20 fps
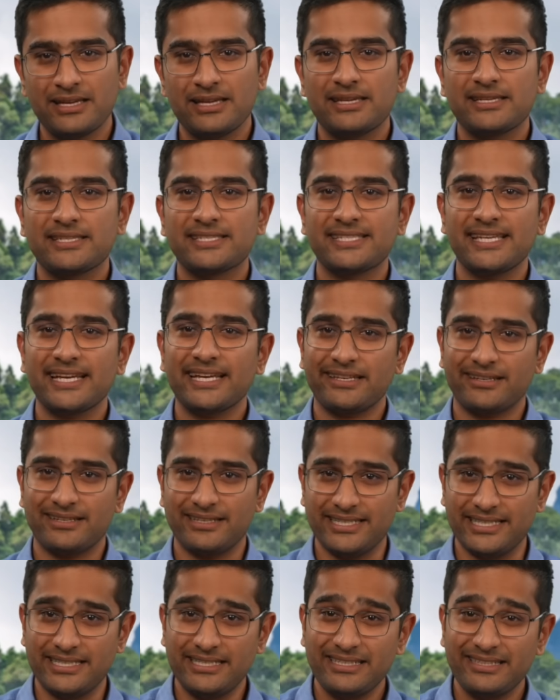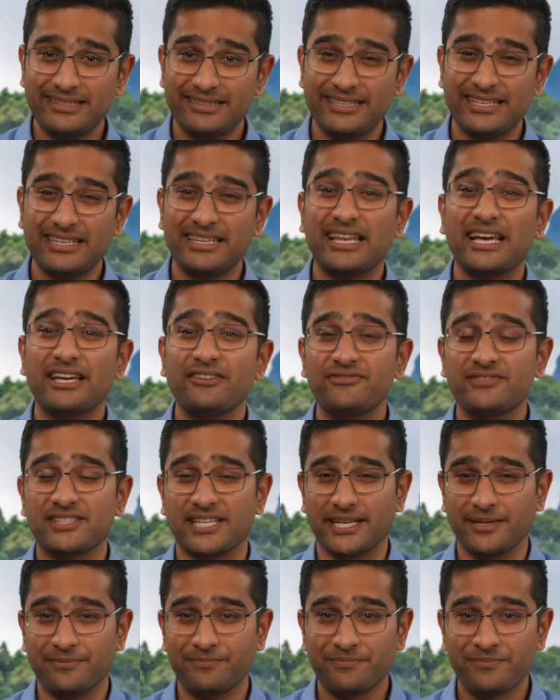Secondly, their
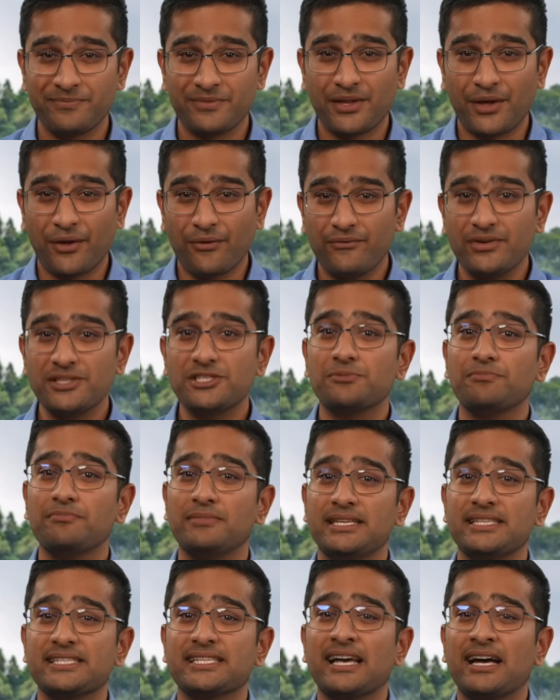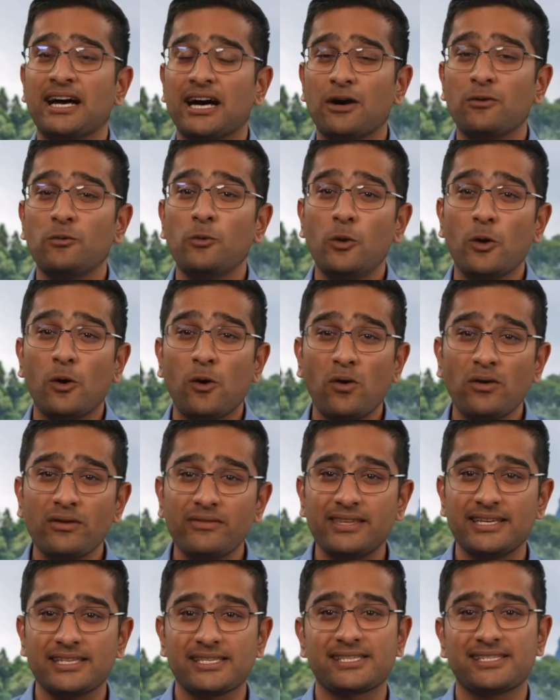lifetime, which means how long
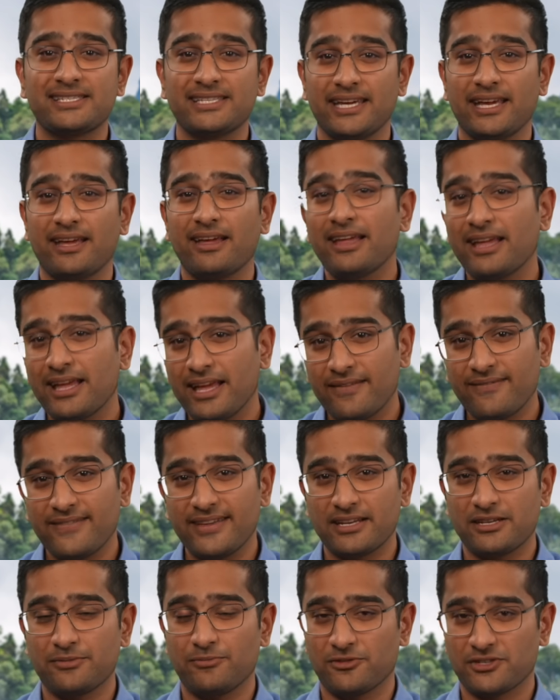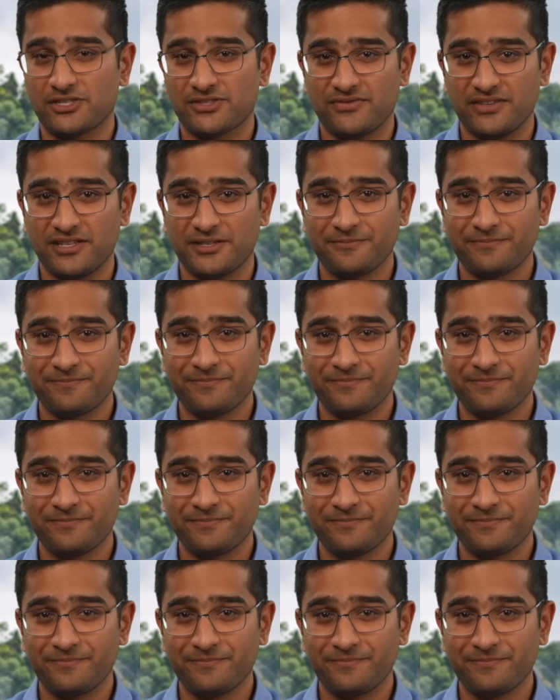they stay in the atmosphere.